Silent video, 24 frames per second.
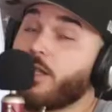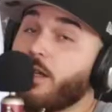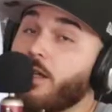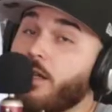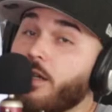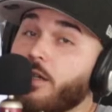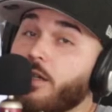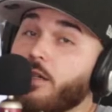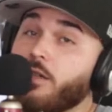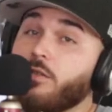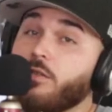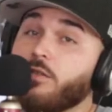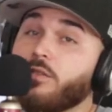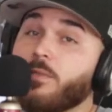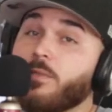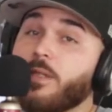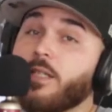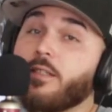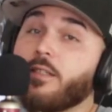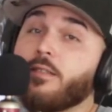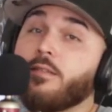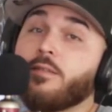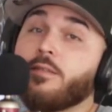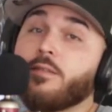take mm-hmm. L's,
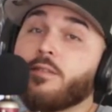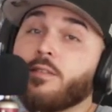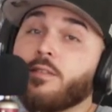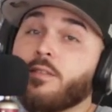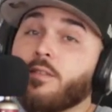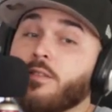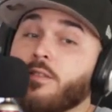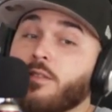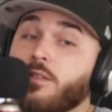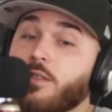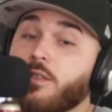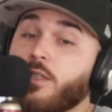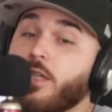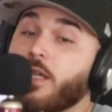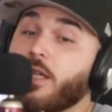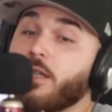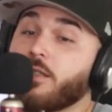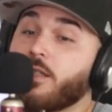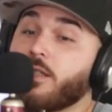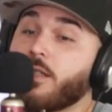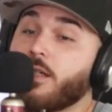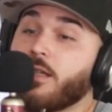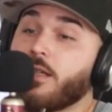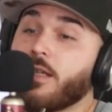man. You got to
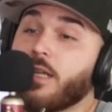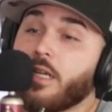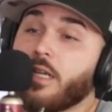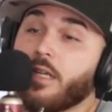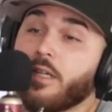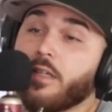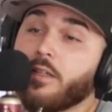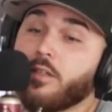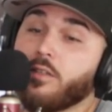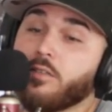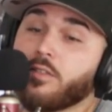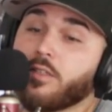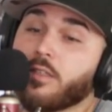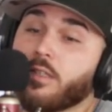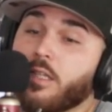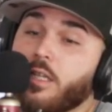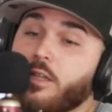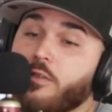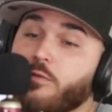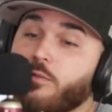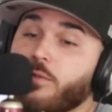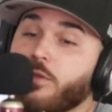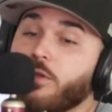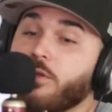take a lot of L's in
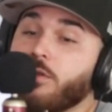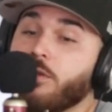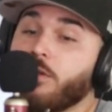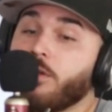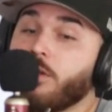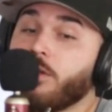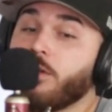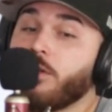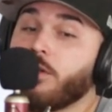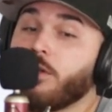life, bro.